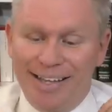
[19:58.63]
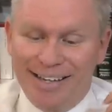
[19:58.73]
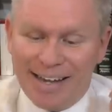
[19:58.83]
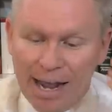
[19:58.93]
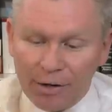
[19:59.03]

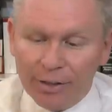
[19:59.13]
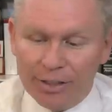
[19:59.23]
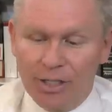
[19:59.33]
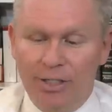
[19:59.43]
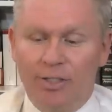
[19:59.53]

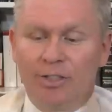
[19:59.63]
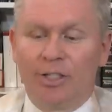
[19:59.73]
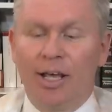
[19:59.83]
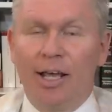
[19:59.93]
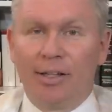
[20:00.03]
inheritance
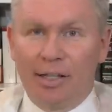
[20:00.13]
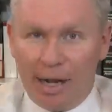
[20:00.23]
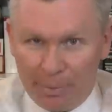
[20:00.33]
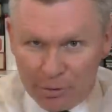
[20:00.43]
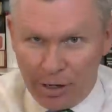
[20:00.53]
that
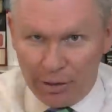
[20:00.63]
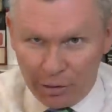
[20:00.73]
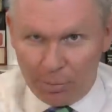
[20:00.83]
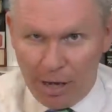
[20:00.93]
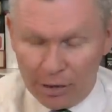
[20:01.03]
I am trying
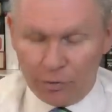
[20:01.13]
to pass